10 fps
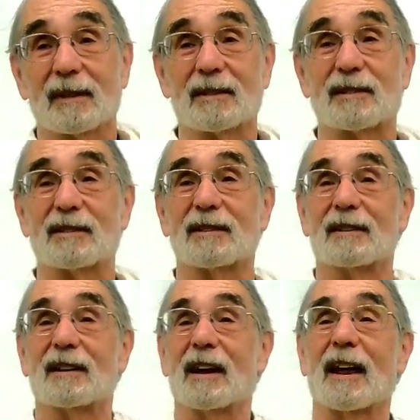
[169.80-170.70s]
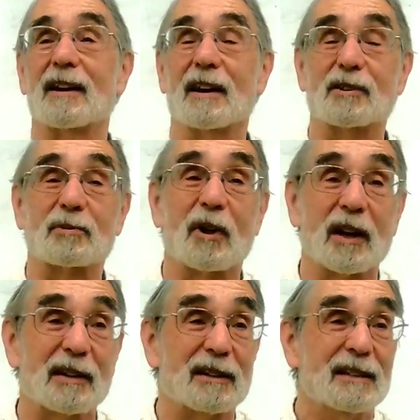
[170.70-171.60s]
It had a nice
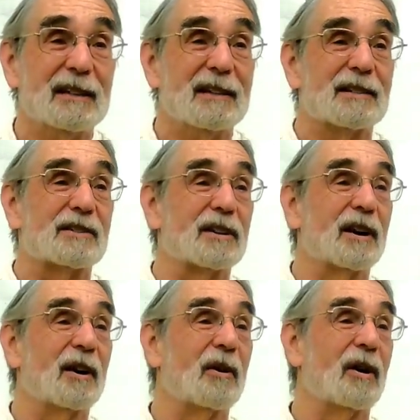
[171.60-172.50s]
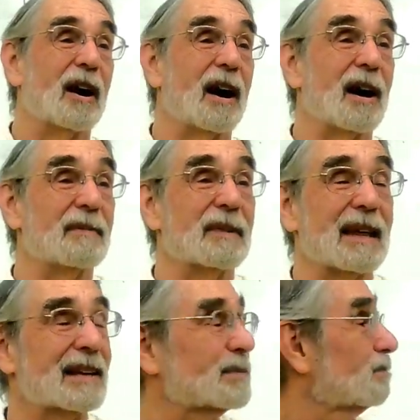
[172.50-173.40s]
run. So
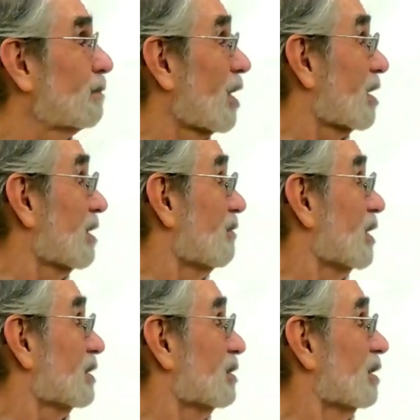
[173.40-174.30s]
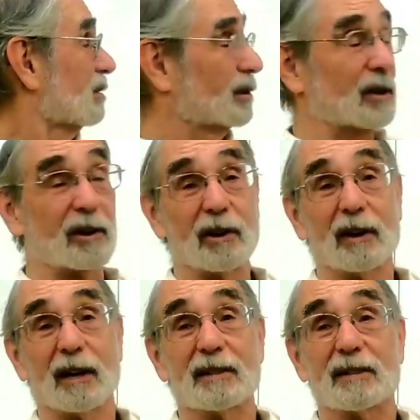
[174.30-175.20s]
that's part of what you'll
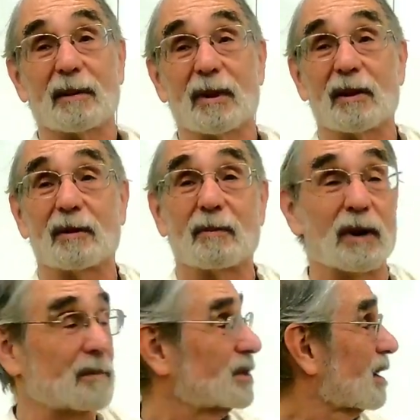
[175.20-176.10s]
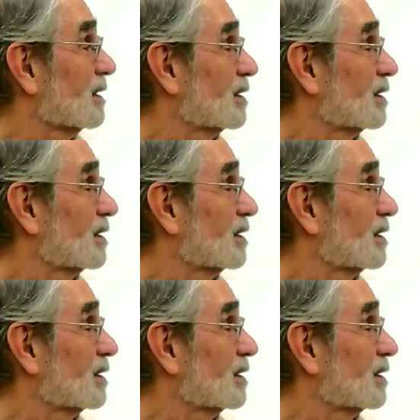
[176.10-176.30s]
learn on some of the websites.